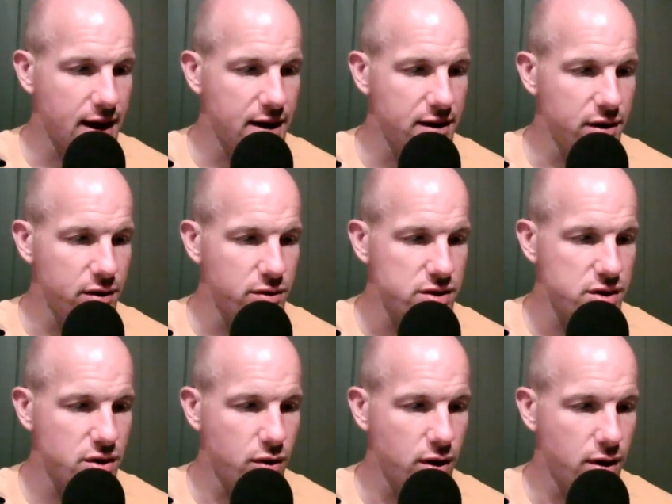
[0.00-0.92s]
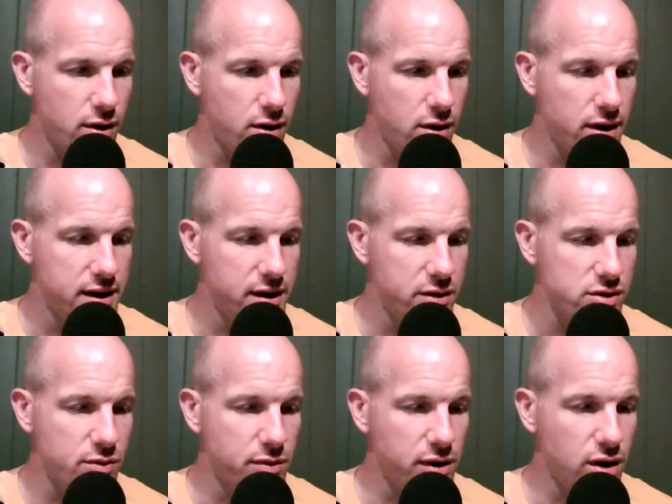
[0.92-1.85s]
And those who
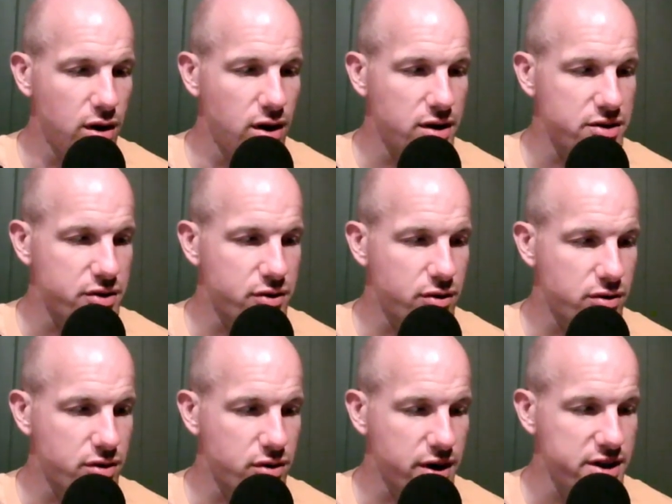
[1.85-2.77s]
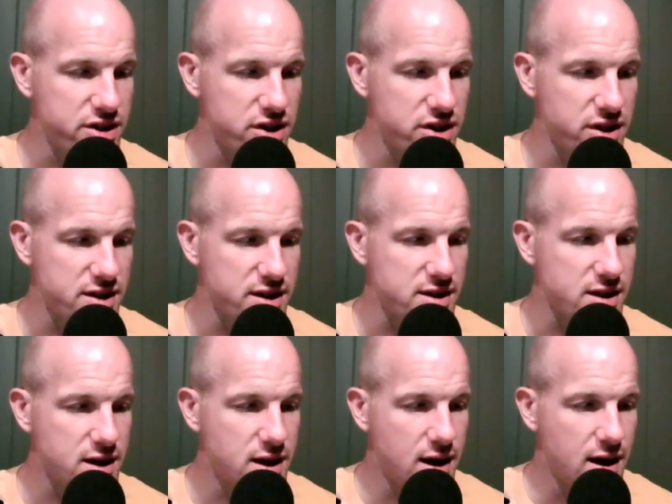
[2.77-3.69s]
belong to Christ
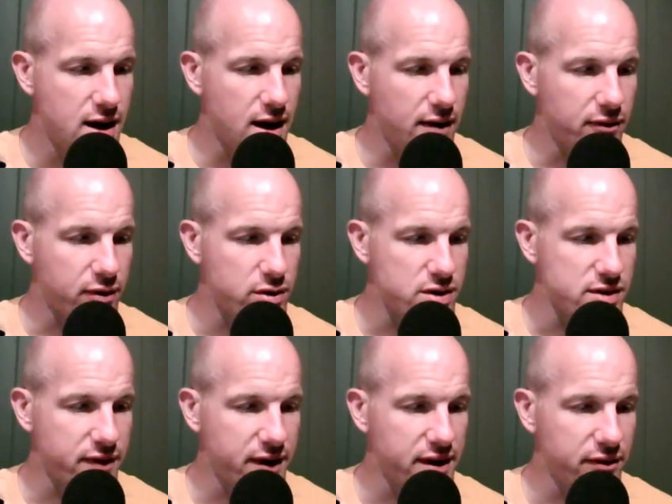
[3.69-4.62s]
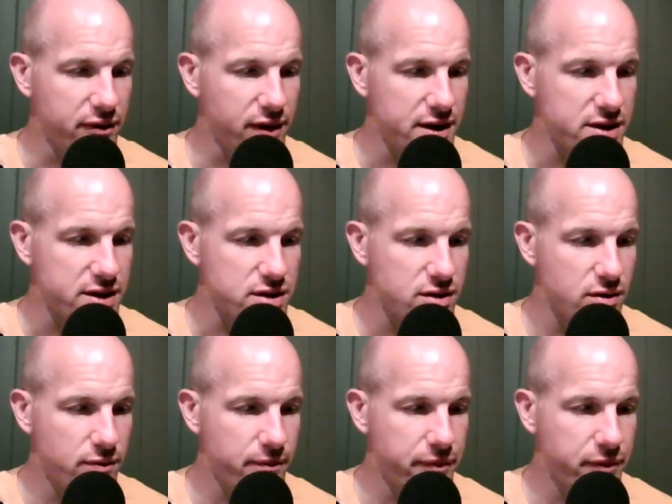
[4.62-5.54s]
Jesus have crucified the flesh
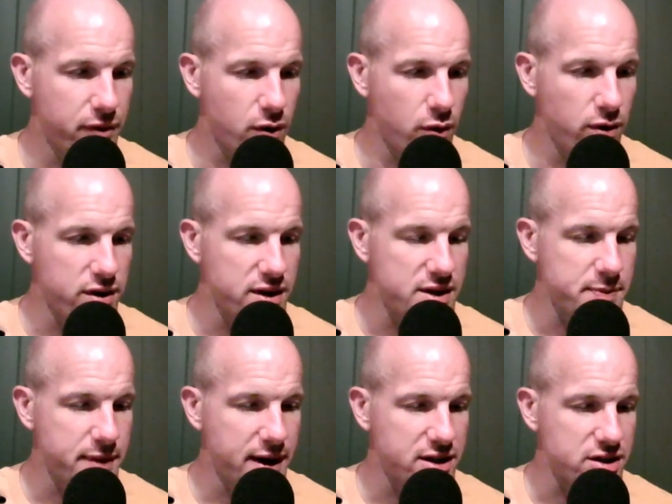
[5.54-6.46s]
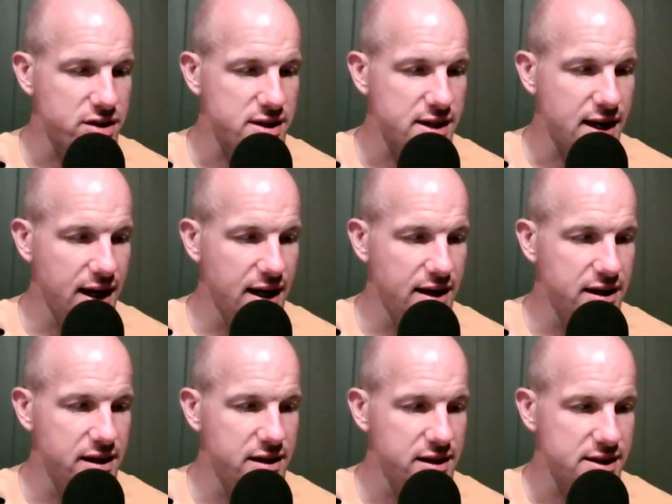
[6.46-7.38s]
with its passions
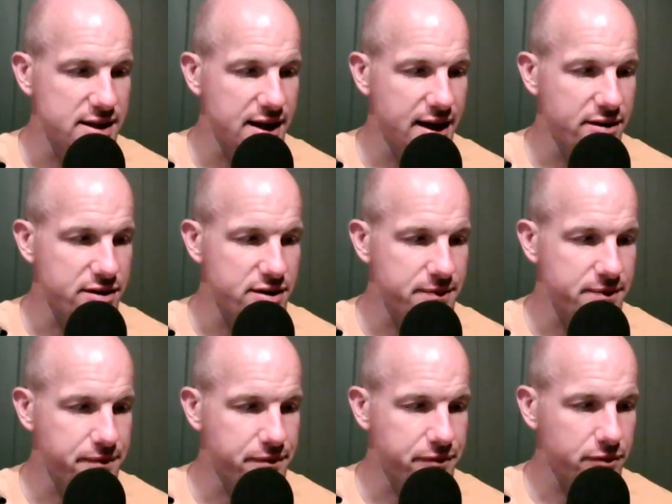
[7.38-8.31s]
and desires.